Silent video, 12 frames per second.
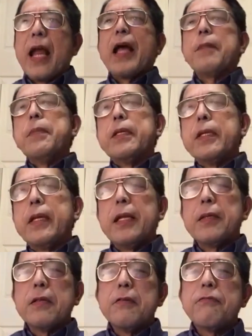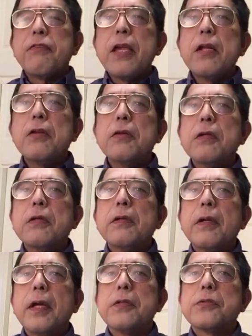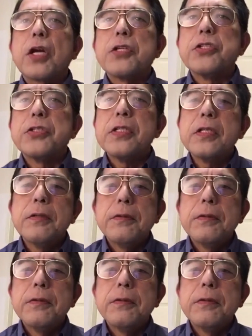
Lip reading: unmitigated failure and tragedy?